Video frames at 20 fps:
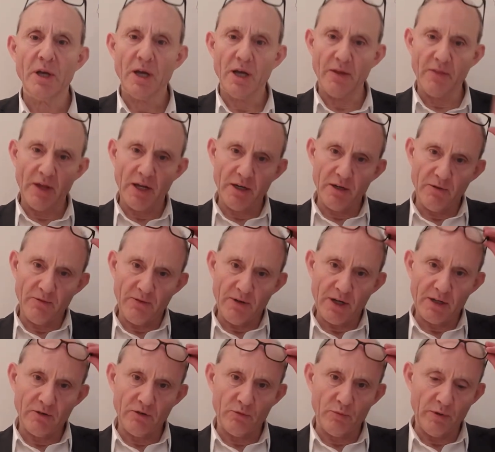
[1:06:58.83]
And that in
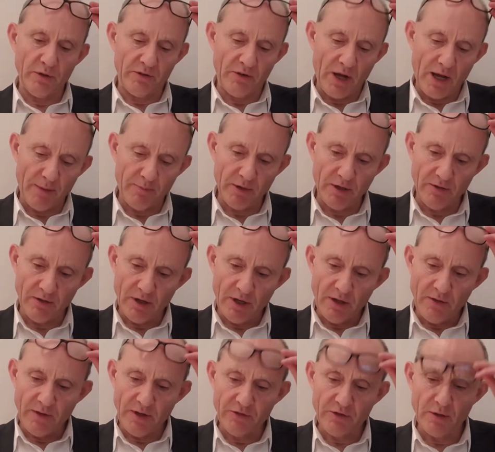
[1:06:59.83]
effect is what's happening.
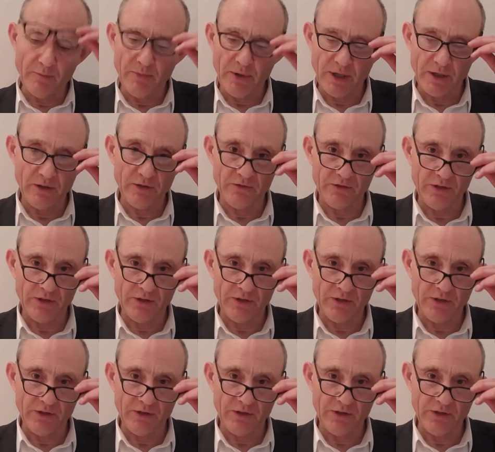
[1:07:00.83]
These companion